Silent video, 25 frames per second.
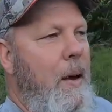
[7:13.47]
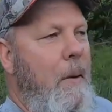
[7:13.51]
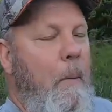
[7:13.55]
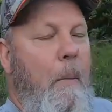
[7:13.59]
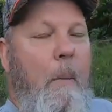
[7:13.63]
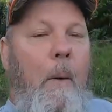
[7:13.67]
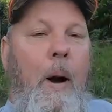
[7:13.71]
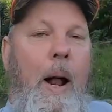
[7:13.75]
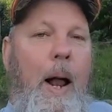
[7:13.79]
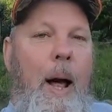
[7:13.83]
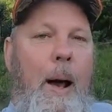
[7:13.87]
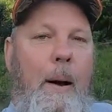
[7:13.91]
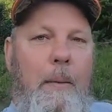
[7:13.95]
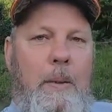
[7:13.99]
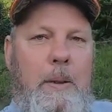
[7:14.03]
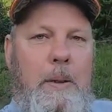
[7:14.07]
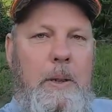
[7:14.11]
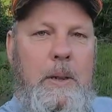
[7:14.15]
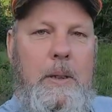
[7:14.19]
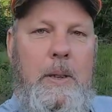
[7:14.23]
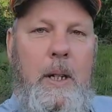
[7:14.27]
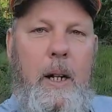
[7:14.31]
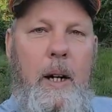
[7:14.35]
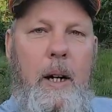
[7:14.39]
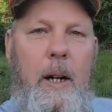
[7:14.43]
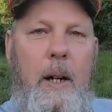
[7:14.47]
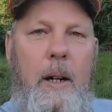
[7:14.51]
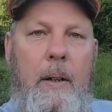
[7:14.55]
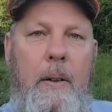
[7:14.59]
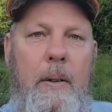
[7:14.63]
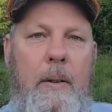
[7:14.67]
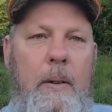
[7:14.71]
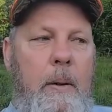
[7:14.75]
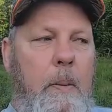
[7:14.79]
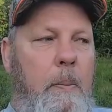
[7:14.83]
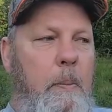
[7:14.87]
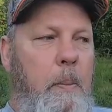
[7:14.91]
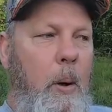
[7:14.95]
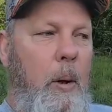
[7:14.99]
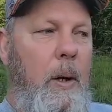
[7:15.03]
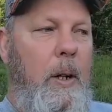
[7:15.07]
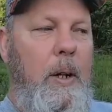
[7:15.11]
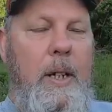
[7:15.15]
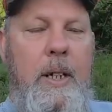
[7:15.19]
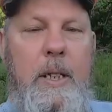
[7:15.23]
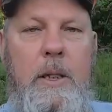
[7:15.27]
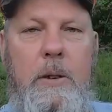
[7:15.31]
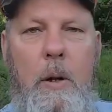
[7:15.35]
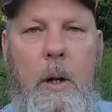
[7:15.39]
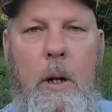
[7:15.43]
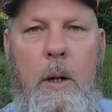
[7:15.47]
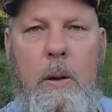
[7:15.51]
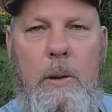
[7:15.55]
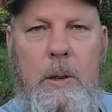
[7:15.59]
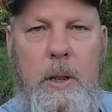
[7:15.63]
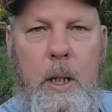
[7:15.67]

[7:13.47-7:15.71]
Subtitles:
while I was pulling these rows